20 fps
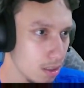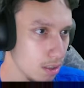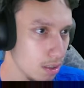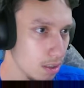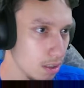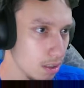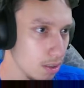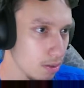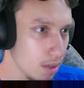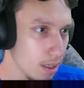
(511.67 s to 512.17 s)

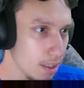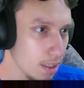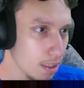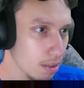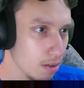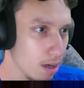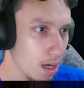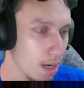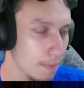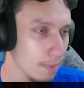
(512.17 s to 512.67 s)
And you out here
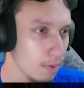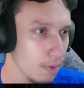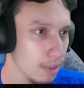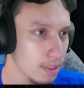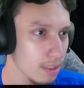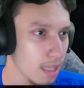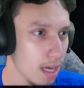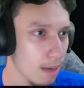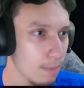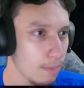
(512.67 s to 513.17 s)
crying. Let me ring
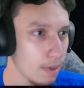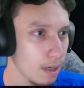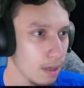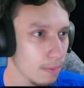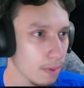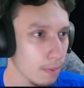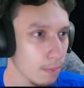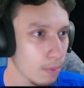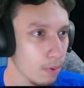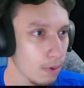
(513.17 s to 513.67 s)
that bell,
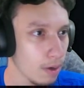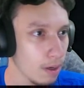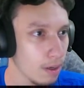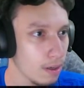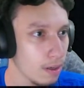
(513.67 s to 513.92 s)
my boy.